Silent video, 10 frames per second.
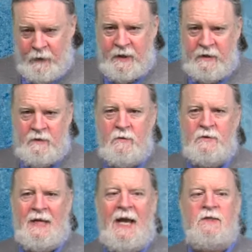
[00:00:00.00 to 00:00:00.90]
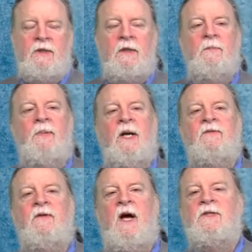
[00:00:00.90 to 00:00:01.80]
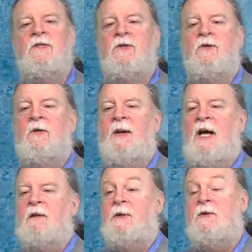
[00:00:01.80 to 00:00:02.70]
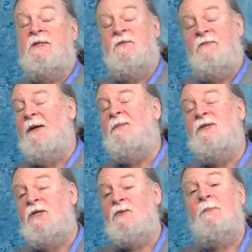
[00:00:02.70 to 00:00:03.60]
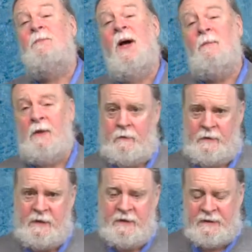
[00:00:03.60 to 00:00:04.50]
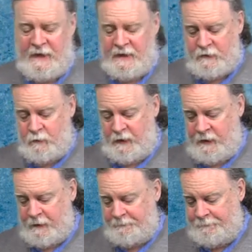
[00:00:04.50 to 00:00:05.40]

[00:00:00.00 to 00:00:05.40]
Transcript: breaking news, actually, but I just heard about it because the family just went public with this last week.